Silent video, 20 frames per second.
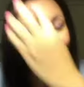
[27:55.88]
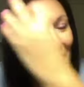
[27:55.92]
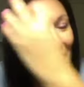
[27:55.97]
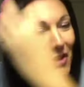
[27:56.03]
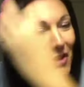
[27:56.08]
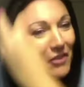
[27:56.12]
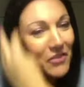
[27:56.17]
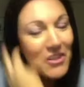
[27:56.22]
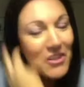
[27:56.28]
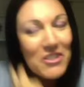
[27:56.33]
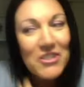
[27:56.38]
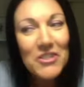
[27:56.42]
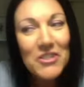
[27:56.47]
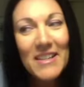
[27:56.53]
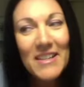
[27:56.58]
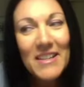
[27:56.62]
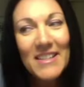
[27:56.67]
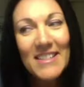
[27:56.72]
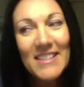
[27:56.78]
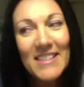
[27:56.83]

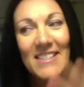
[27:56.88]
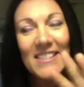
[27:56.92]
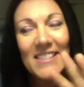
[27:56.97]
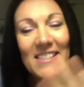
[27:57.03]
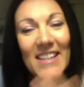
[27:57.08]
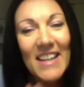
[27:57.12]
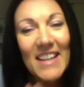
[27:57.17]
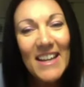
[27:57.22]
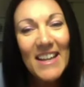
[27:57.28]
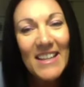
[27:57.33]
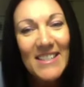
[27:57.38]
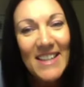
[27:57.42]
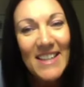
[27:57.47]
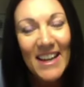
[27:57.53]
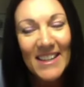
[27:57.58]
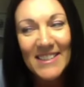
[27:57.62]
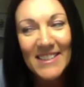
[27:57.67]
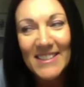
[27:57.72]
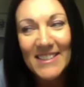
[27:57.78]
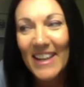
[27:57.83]
Overstreet singing and
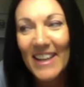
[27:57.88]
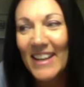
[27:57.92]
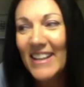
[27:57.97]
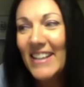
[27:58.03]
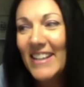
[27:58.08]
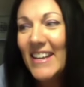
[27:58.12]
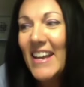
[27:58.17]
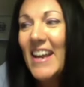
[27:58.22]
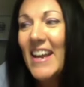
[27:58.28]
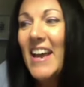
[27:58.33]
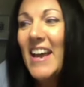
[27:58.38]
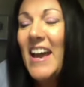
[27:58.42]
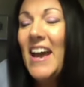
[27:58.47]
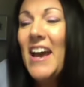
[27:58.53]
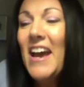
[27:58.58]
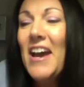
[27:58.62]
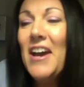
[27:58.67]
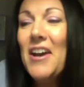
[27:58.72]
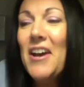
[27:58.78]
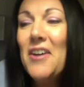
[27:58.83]
dancing.
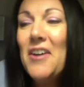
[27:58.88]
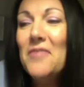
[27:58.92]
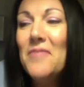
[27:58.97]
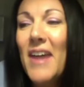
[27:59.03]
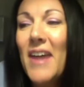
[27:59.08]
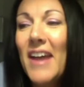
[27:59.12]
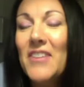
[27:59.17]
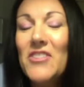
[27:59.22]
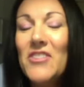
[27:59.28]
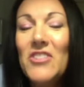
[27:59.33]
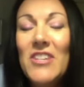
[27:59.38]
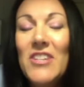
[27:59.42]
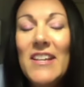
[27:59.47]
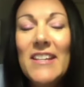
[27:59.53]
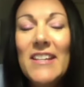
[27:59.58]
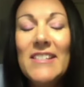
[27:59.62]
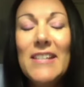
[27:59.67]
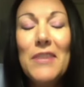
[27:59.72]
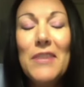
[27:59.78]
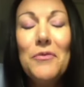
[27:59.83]
Um, and she
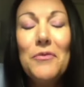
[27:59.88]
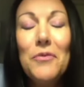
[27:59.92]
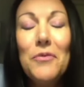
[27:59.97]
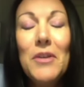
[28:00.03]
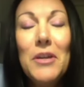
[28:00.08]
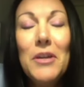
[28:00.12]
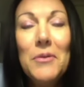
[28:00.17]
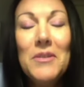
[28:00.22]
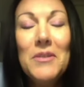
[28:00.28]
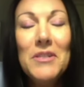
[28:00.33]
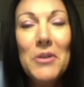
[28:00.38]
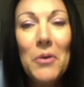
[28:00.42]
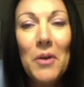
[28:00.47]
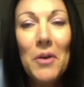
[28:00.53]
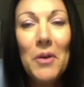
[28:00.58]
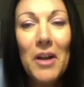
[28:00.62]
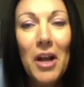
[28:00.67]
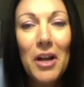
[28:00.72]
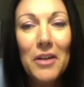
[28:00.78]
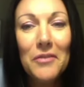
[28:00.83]
is a frequent
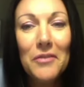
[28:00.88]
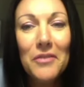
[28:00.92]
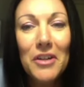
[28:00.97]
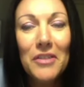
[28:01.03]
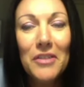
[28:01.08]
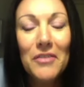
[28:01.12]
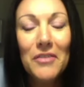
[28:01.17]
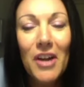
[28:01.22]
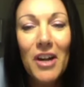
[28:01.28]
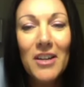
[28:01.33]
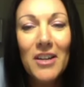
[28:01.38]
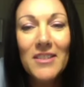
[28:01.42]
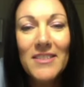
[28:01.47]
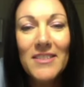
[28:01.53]
choreographer of ours